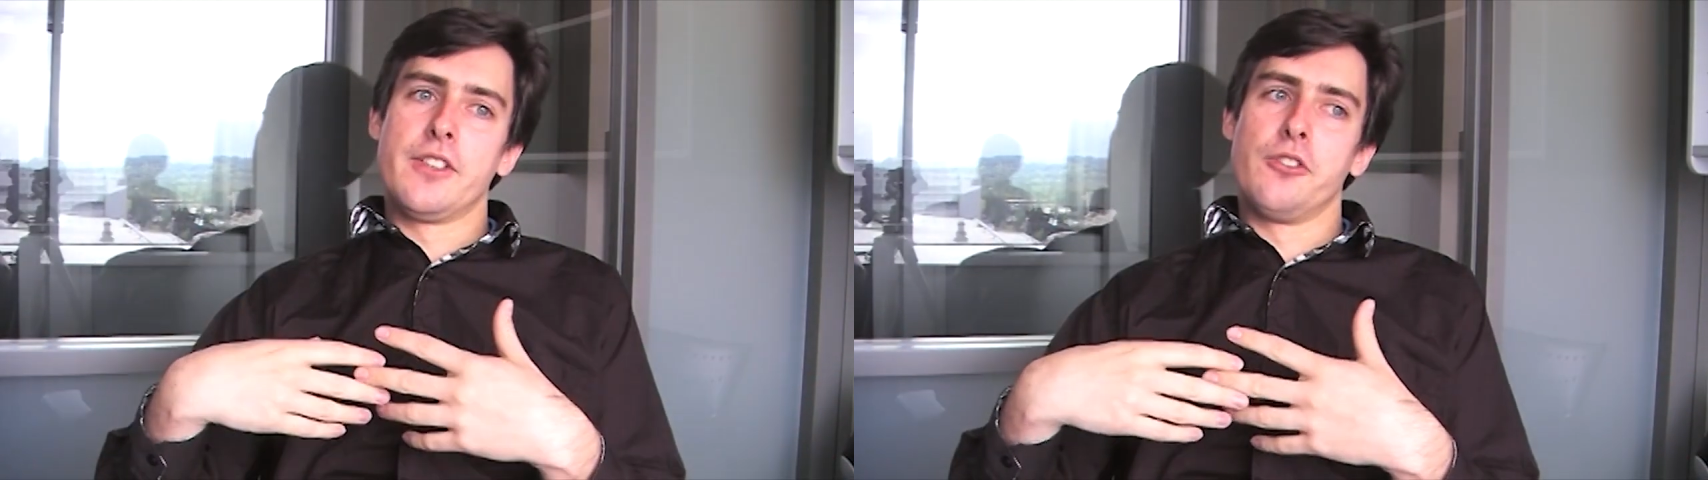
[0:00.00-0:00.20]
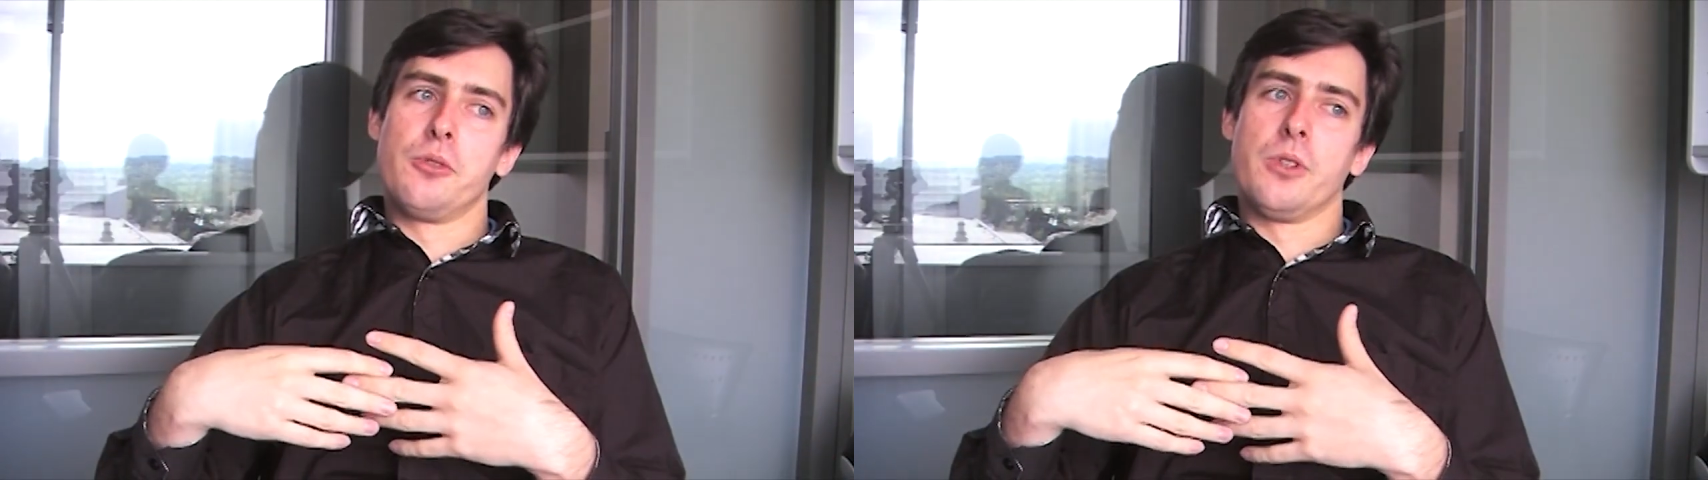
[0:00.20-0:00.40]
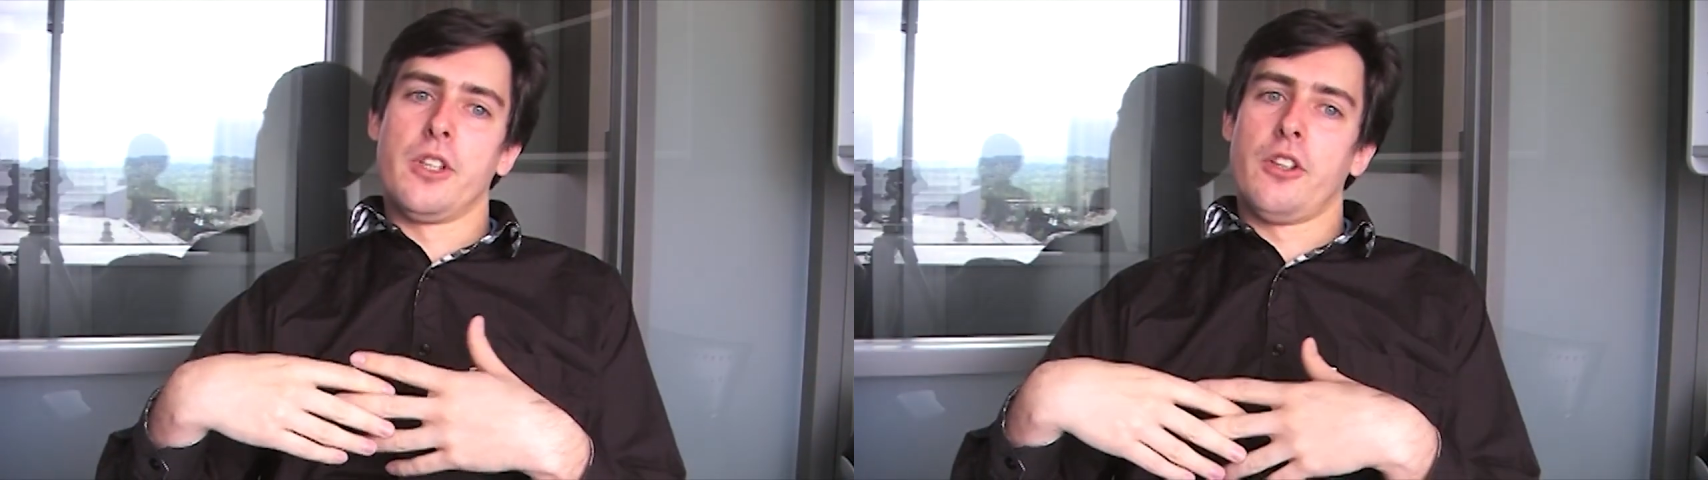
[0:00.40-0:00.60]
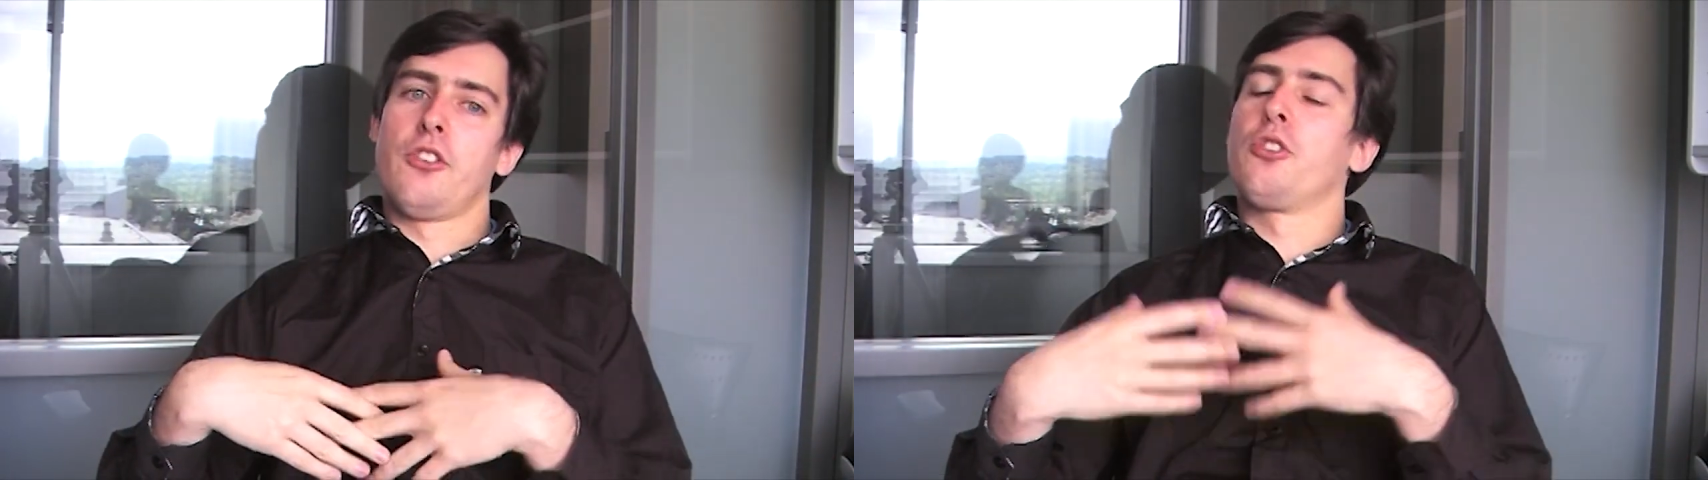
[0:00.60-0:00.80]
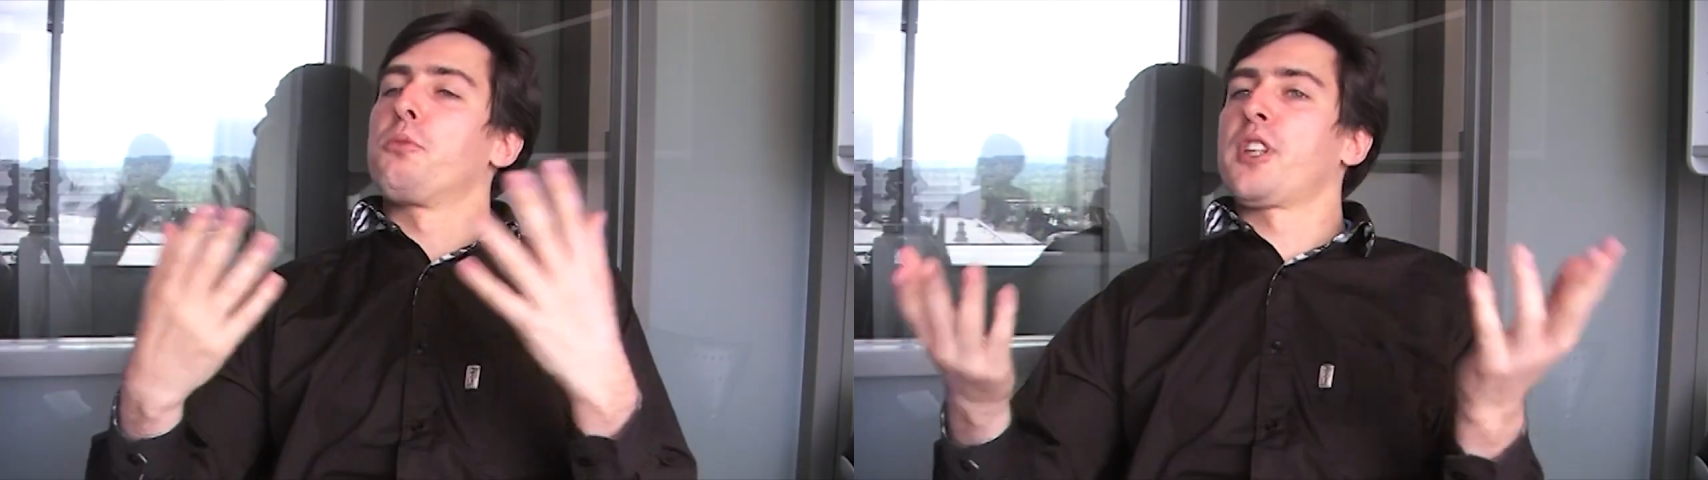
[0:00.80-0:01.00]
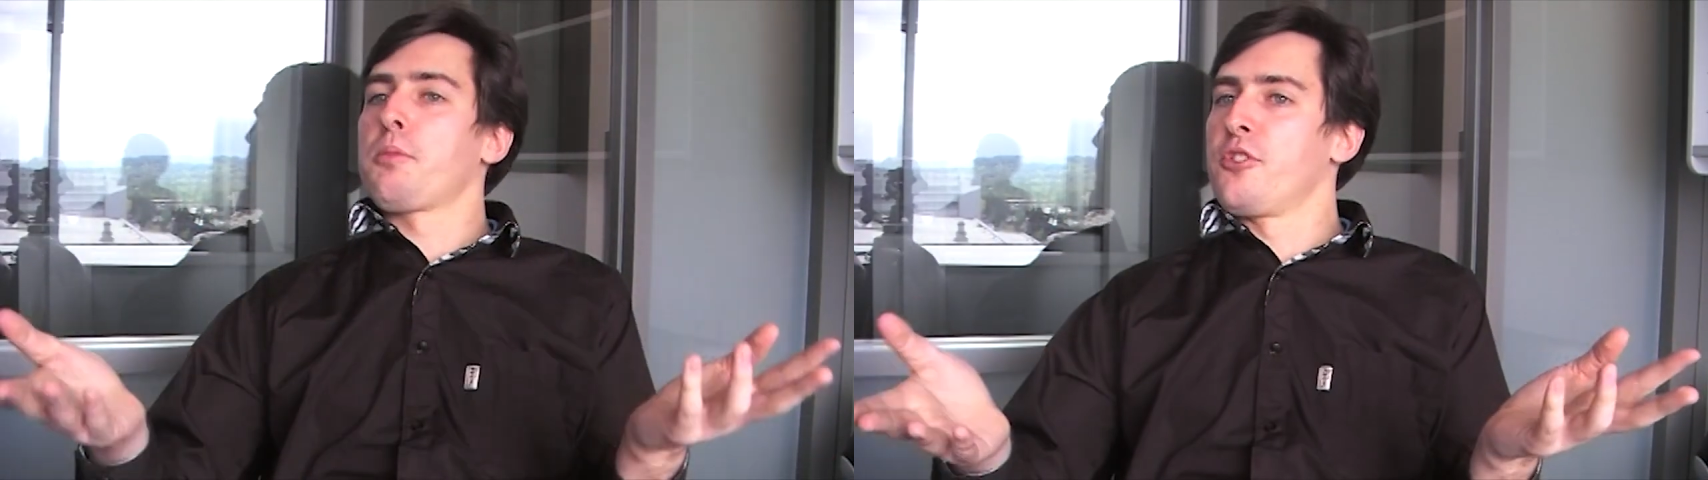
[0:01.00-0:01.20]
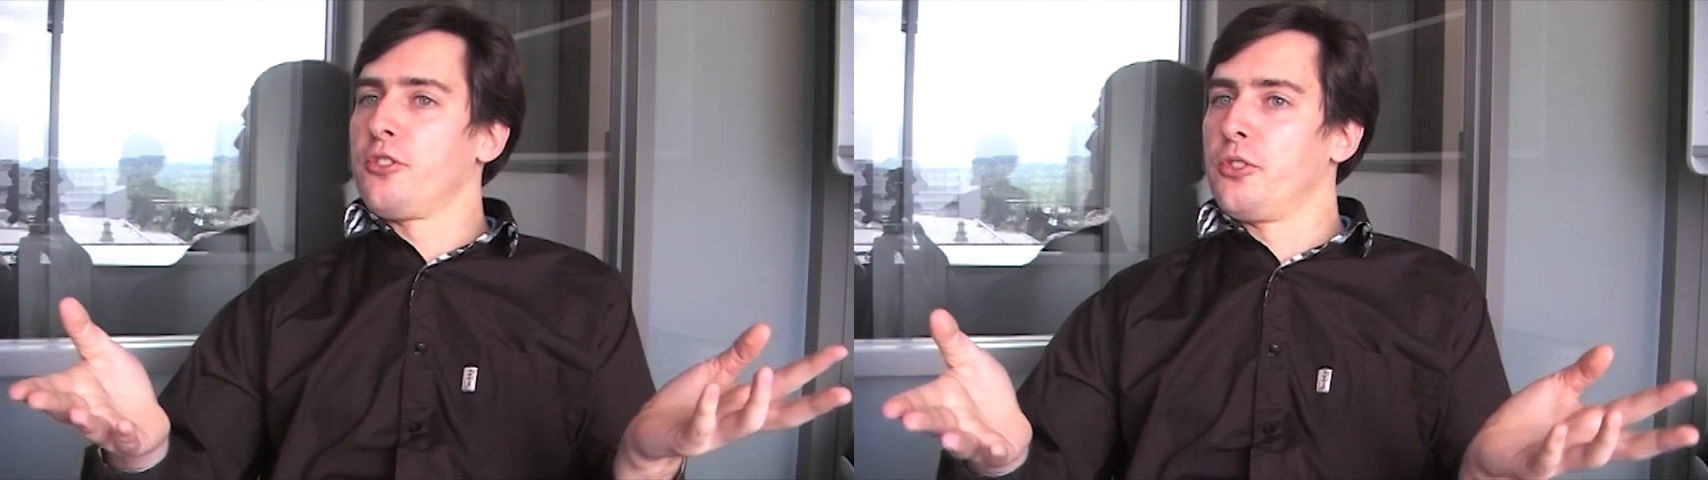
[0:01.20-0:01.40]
do a subscription